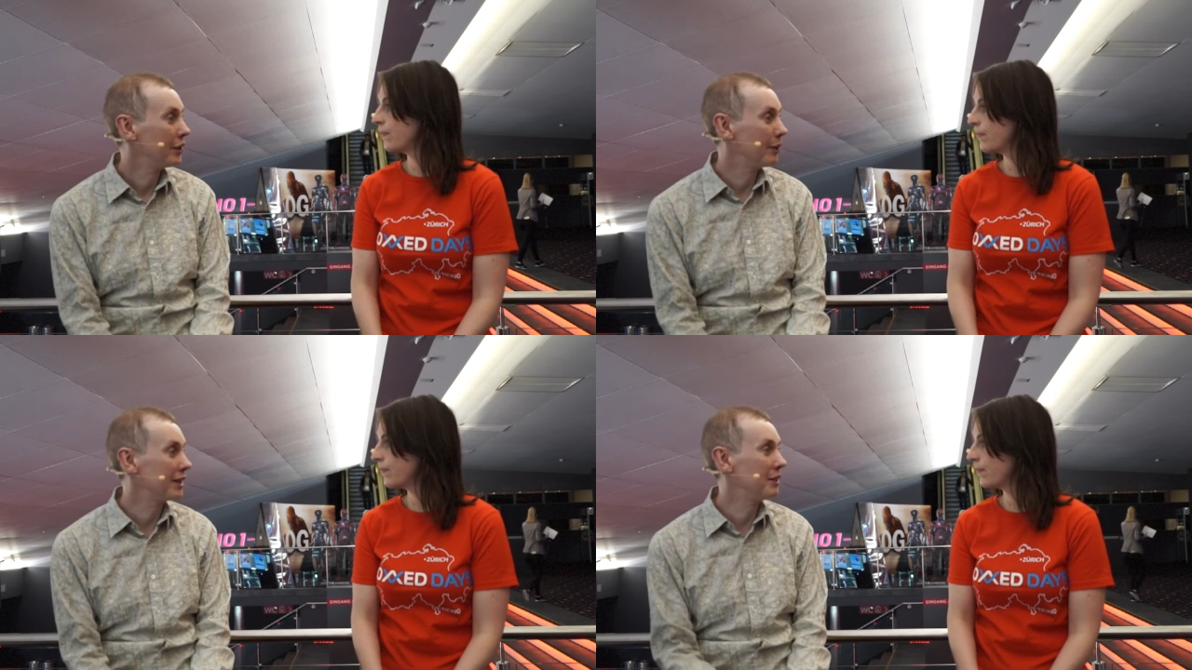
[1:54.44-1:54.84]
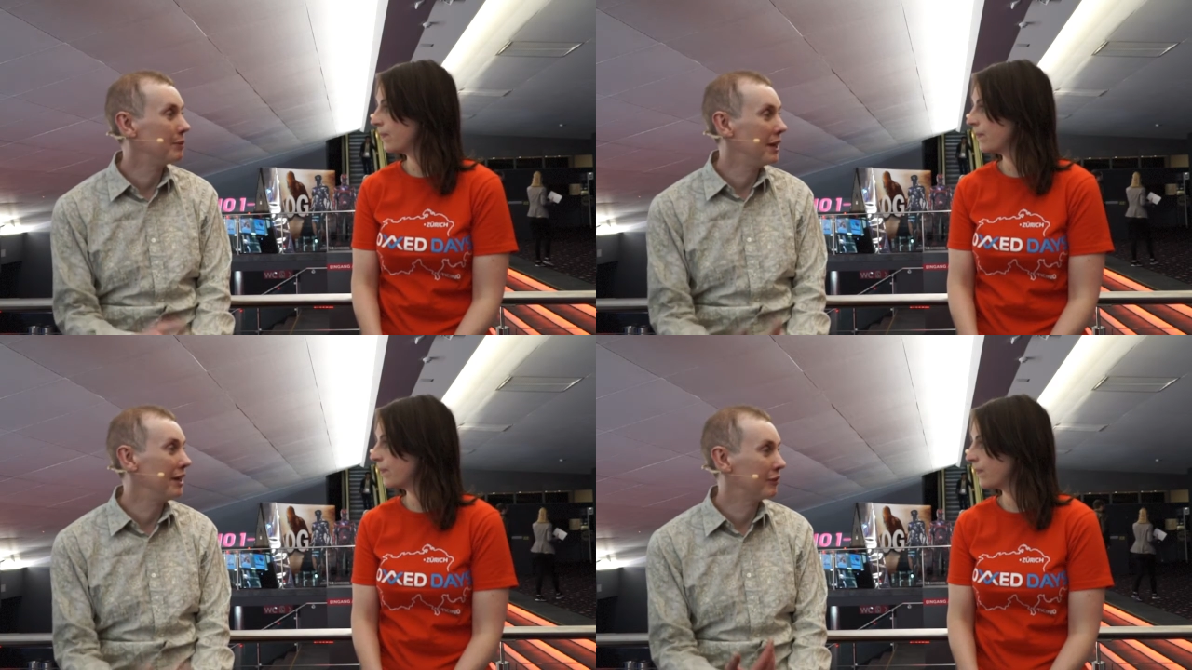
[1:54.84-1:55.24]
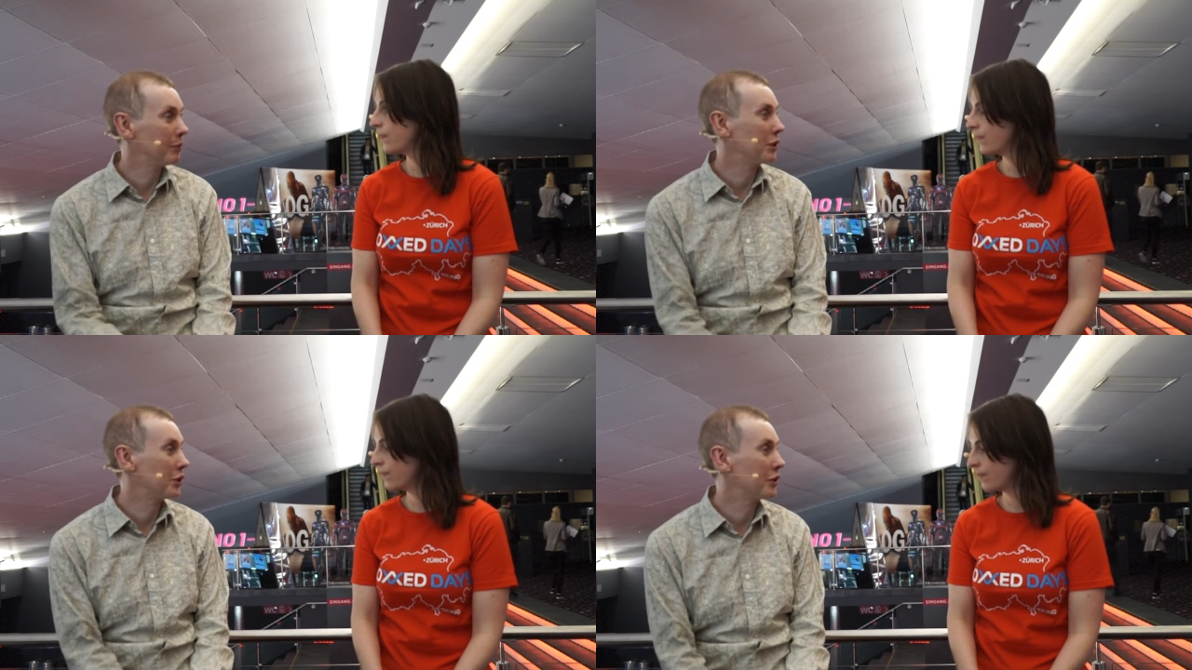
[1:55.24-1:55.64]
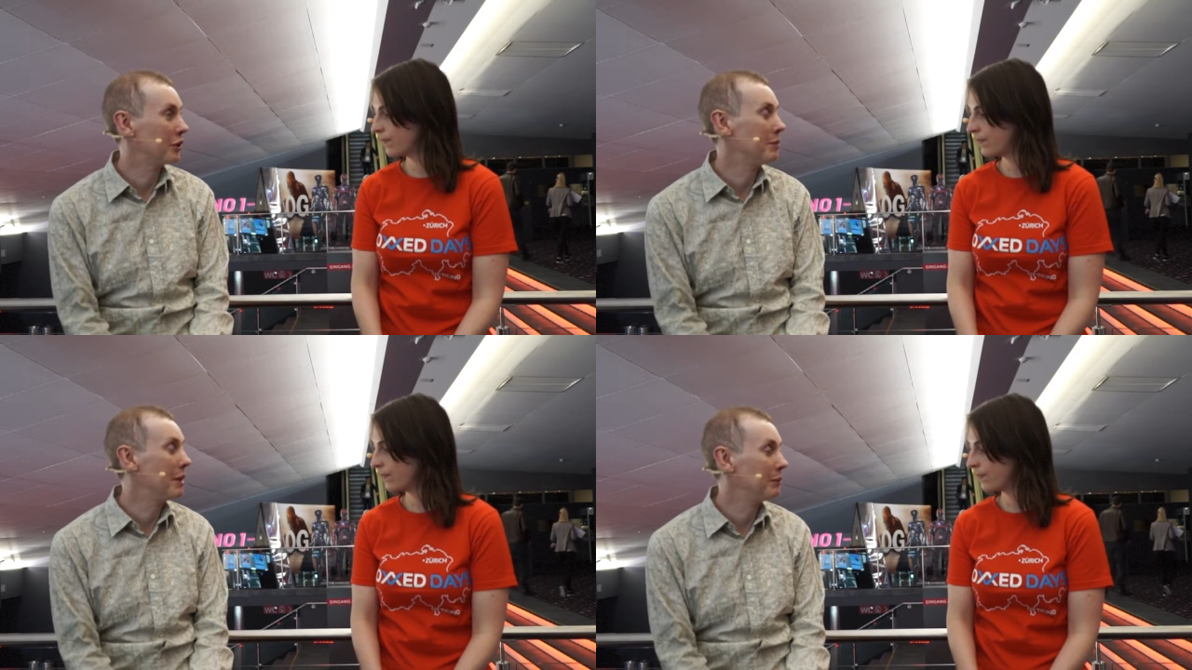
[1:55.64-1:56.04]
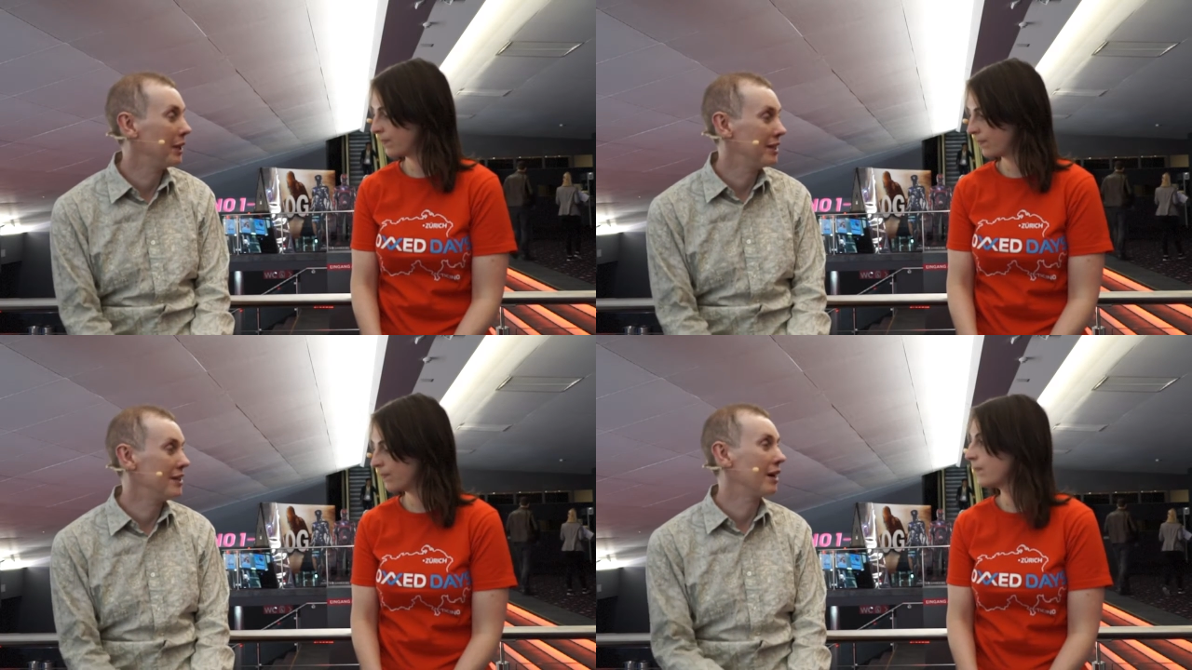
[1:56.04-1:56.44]
Speaker 1: you're actually reading from your short term
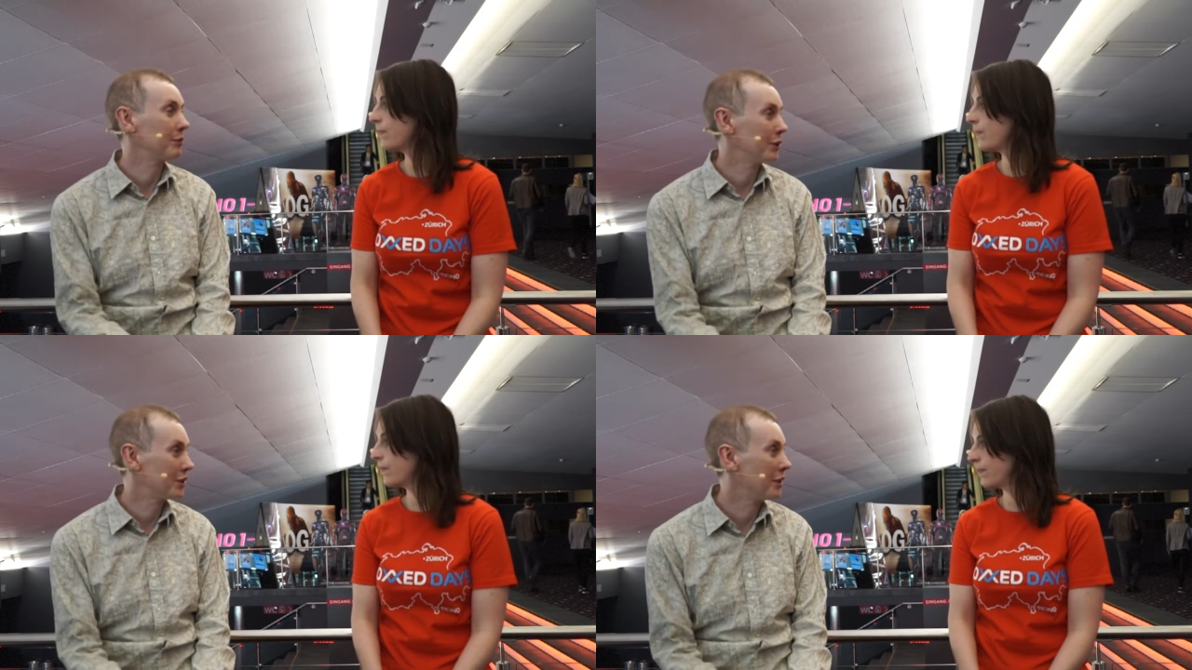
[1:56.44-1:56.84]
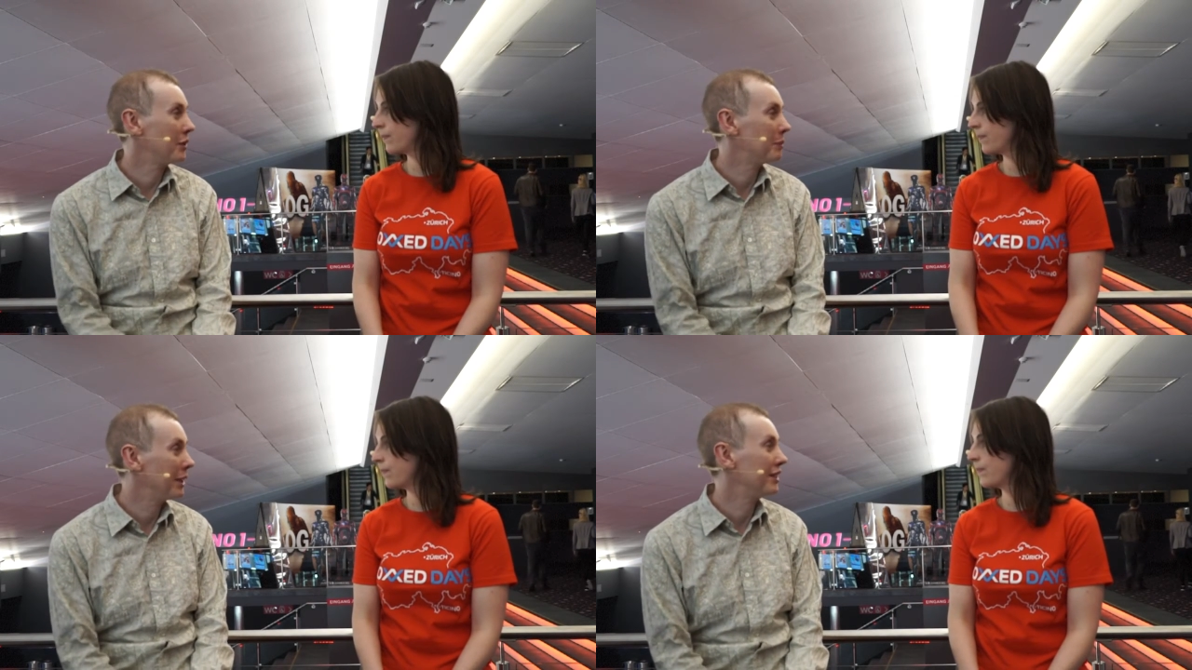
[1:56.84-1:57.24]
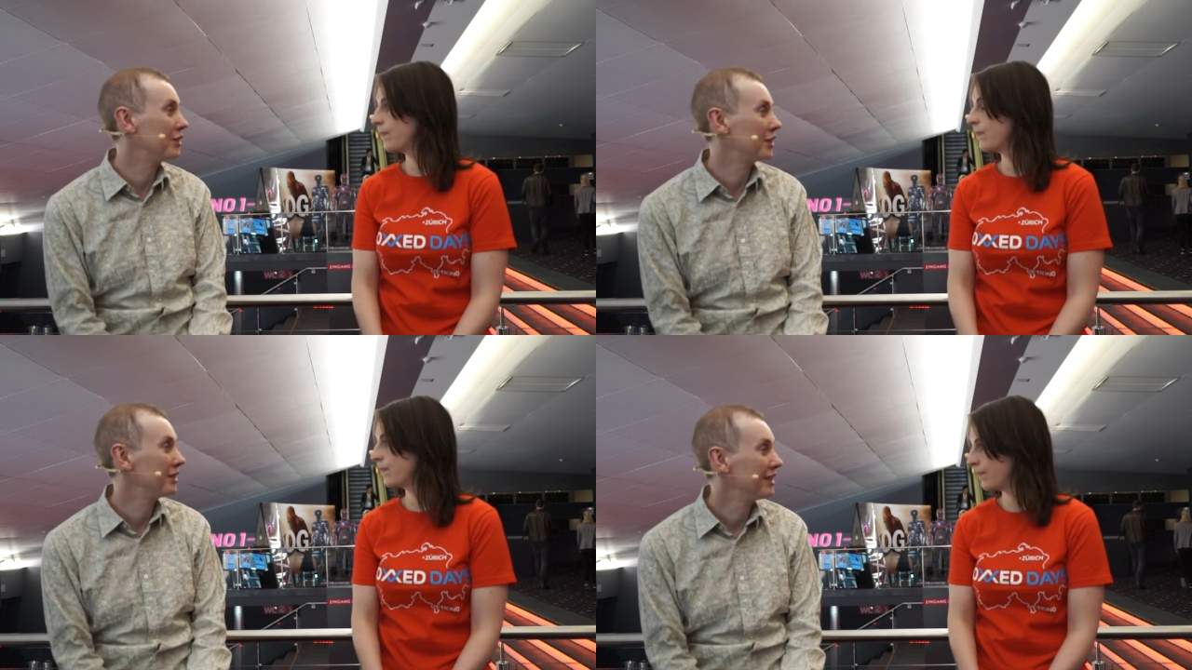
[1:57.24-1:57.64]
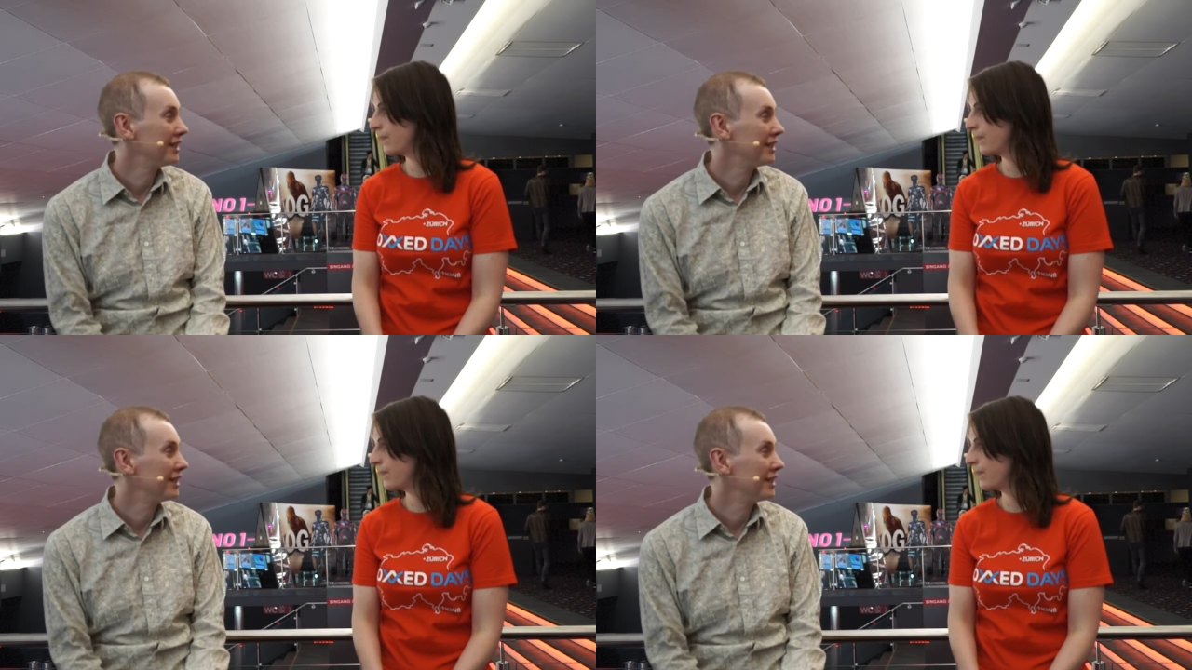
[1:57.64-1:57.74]
memory, not what's on the page,